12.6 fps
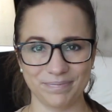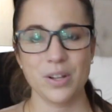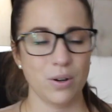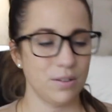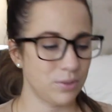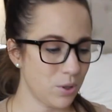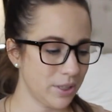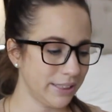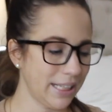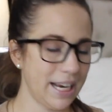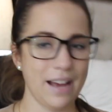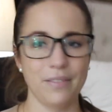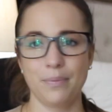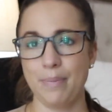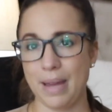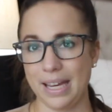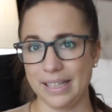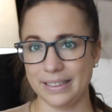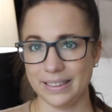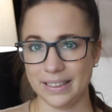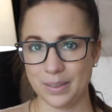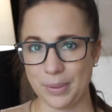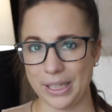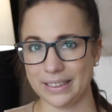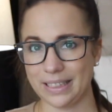So of course I have bins
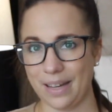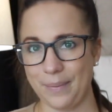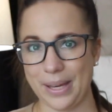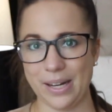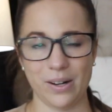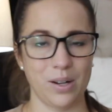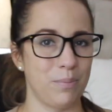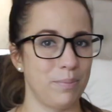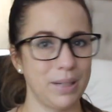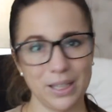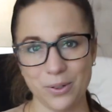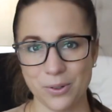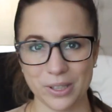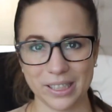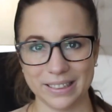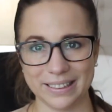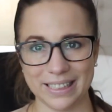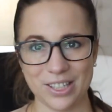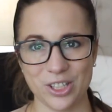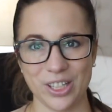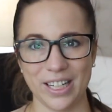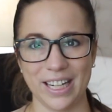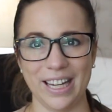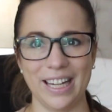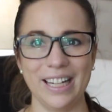because I've been on a big
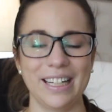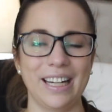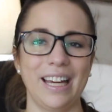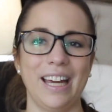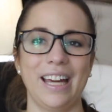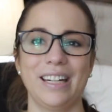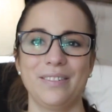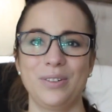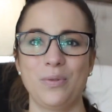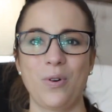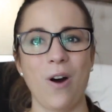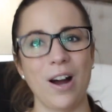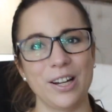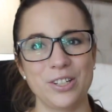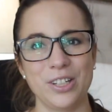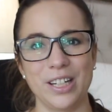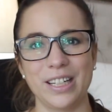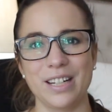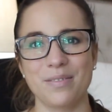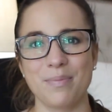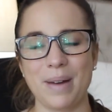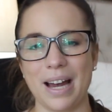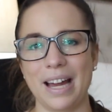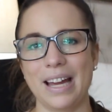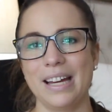organization kick, and if you've watched any of
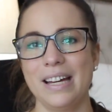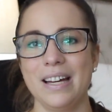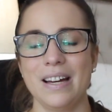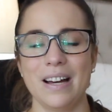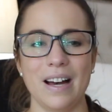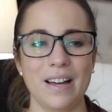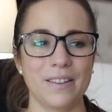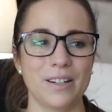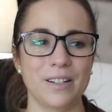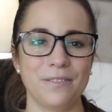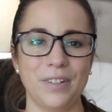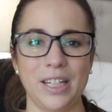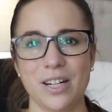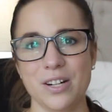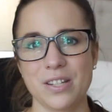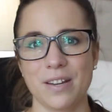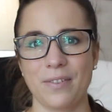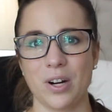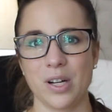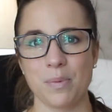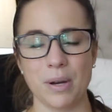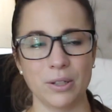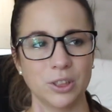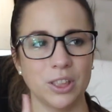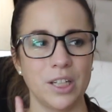my other videos, I've already
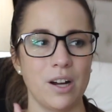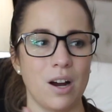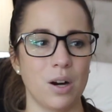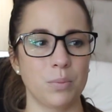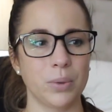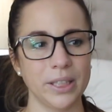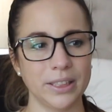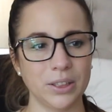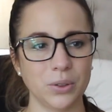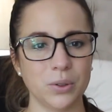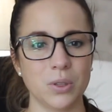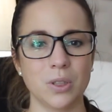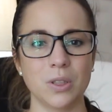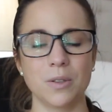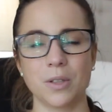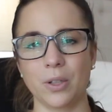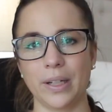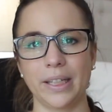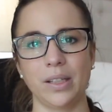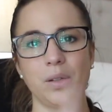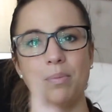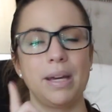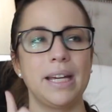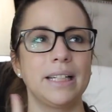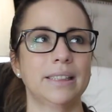posted our preschool curriculum
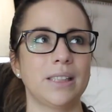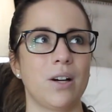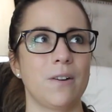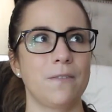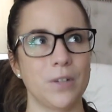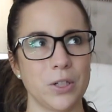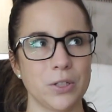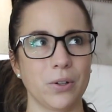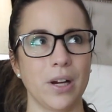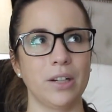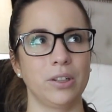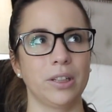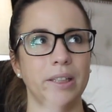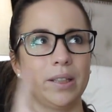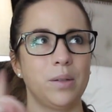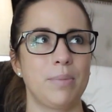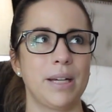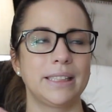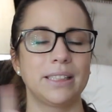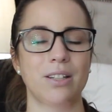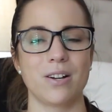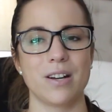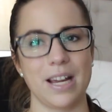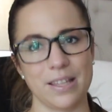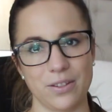picks, our first grade curriculum picks, and
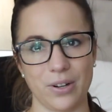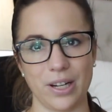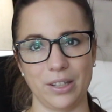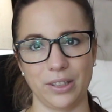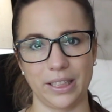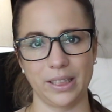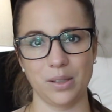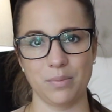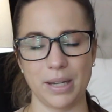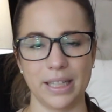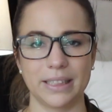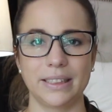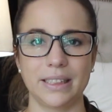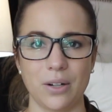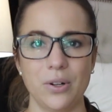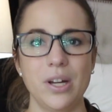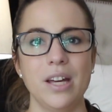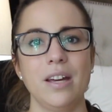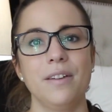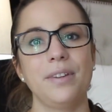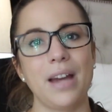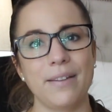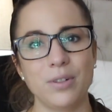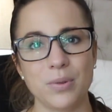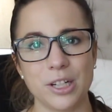our ninth grade curriculum picks. So if you
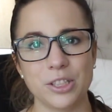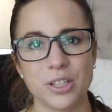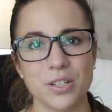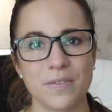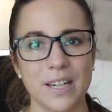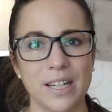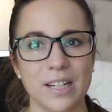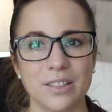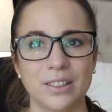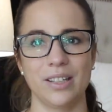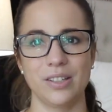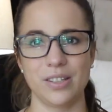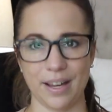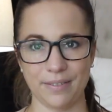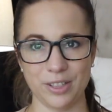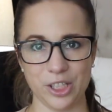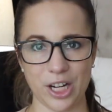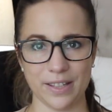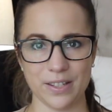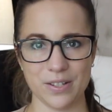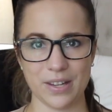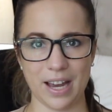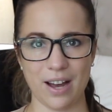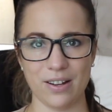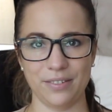haven't watched those videos, definitely check
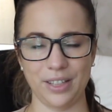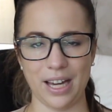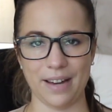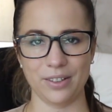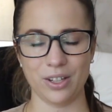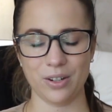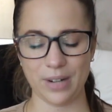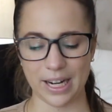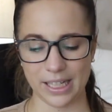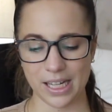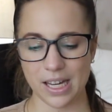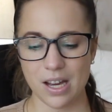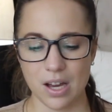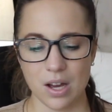those out if you haven't already.